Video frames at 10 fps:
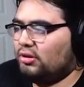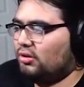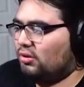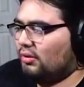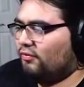oh,
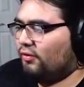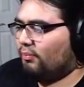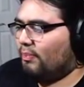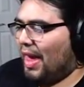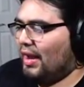I feel
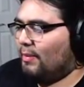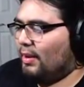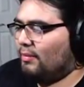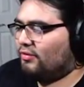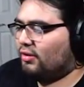bad about
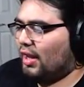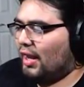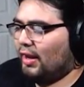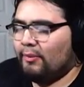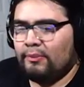Mr.
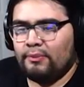Lamb.